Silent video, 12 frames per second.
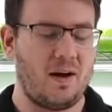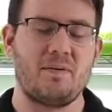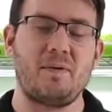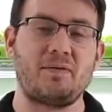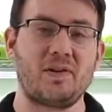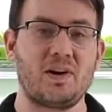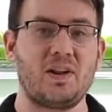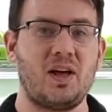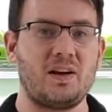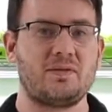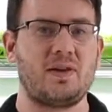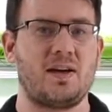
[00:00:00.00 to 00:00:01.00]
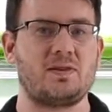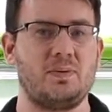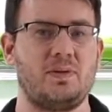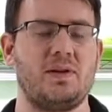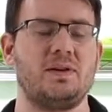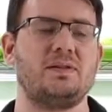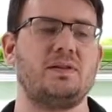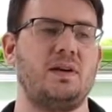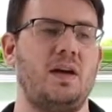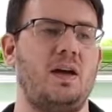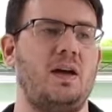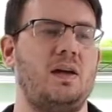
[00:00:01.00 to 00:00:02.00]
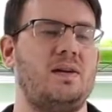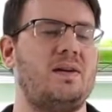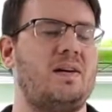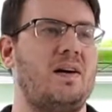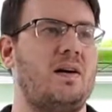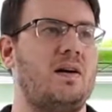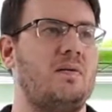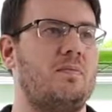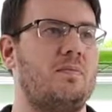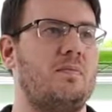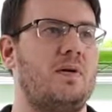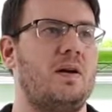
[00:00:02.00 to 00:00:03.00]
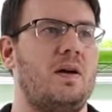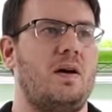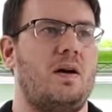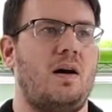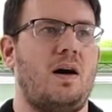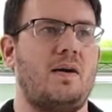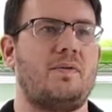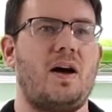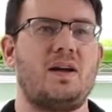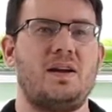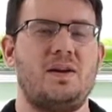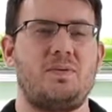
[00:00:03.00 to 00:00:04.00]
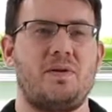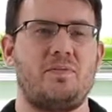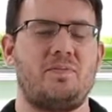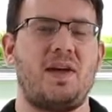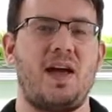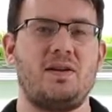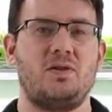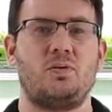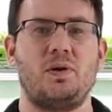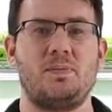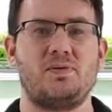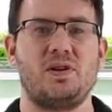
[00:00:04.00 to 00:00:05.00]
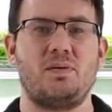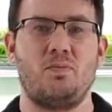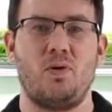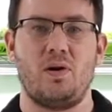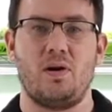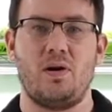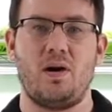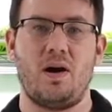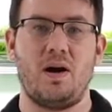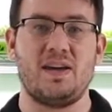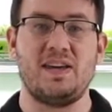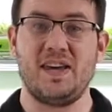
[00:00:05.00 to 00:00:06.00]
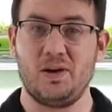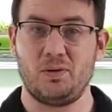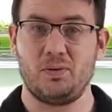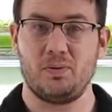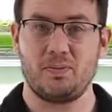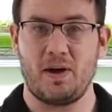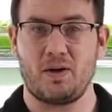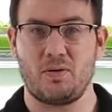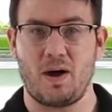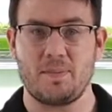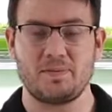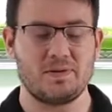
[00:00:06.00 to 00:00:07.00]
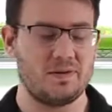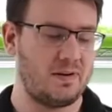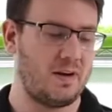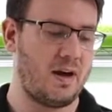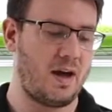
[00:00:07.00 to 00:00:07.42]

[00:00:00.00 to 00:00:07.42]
I've done a lot of tests with this, and I've gotten anywhere from 10 to 20% more yield with my crops.